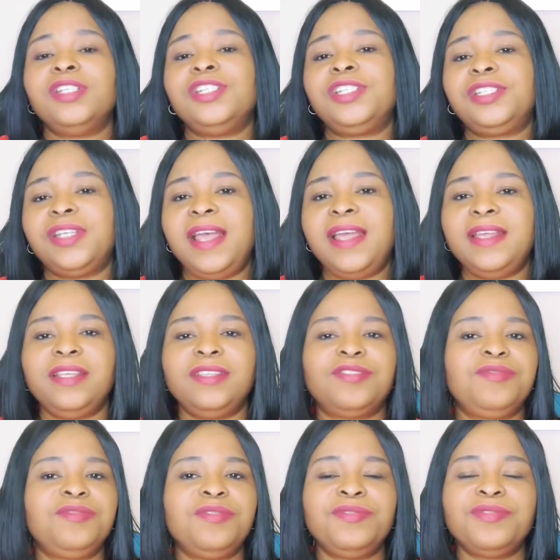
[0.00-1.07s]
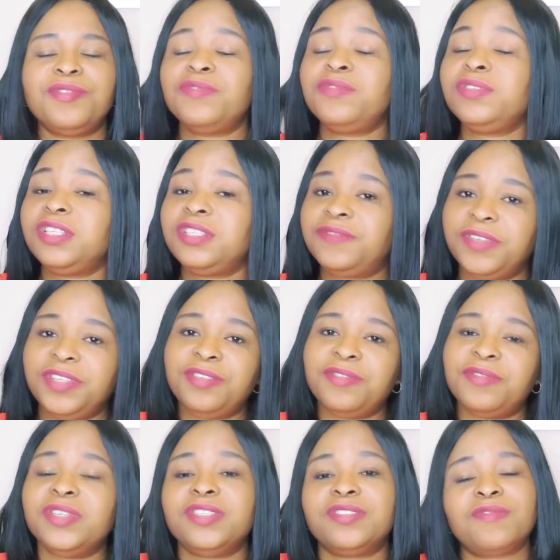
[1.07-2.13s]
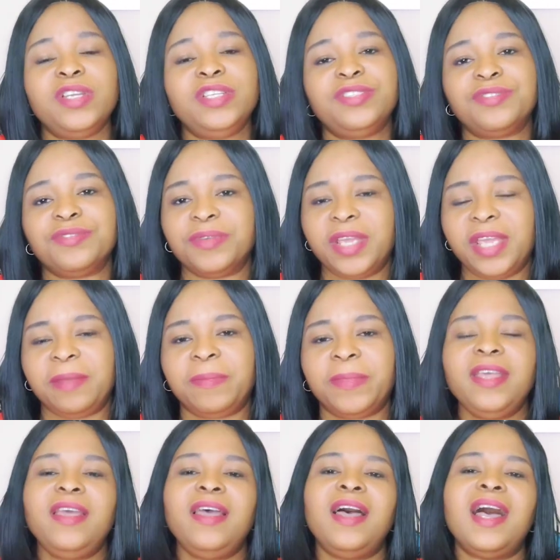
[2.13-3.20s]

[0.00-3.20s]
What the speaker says: Share it. You don't know who this video is going to help.